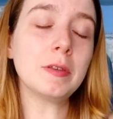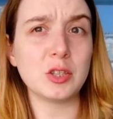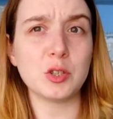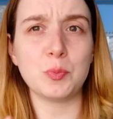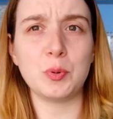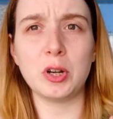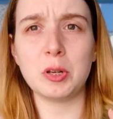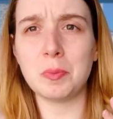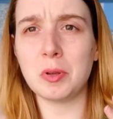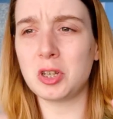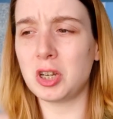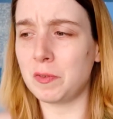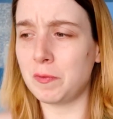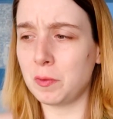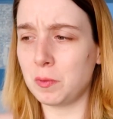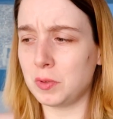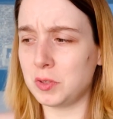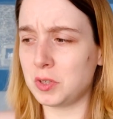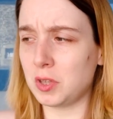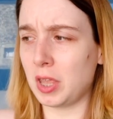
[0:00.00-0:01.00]
And so pretty much
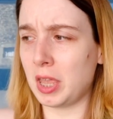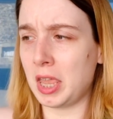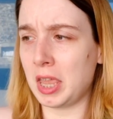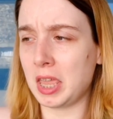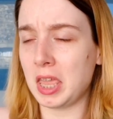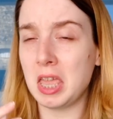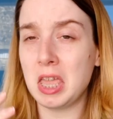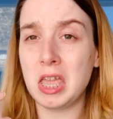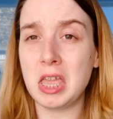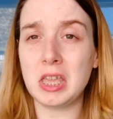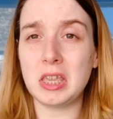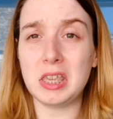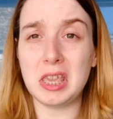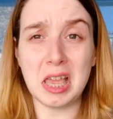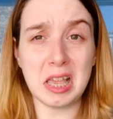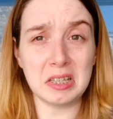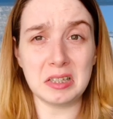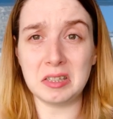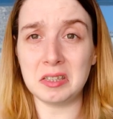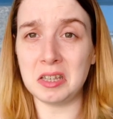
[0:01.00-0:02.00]
everyone's like,
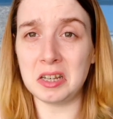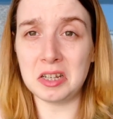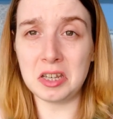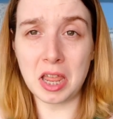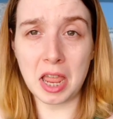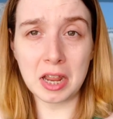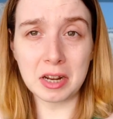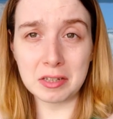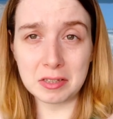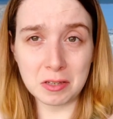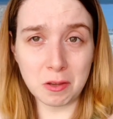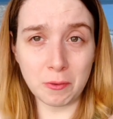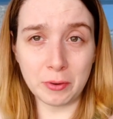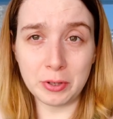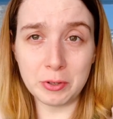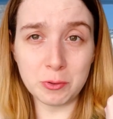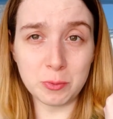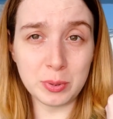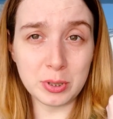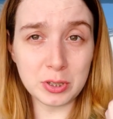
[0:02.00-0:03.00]
yes, the attack is
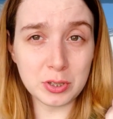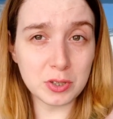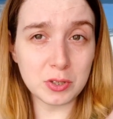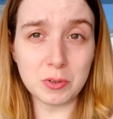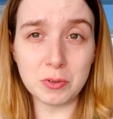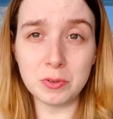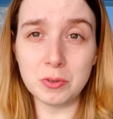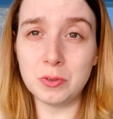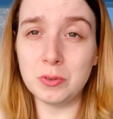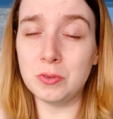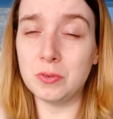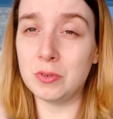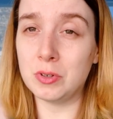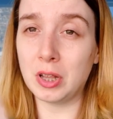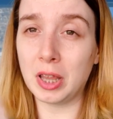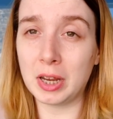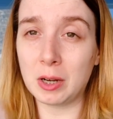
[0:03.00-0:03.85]
going to be soon,